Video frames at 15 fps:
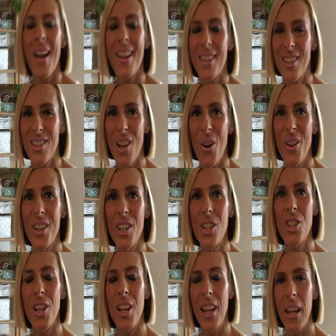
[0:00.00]
So
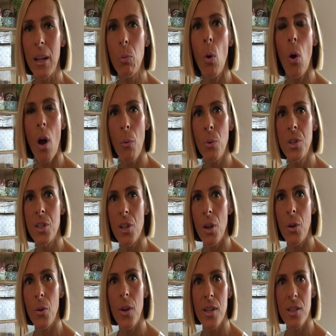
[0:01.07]
initially what I would
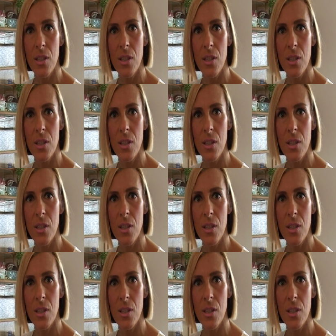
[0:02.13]
do is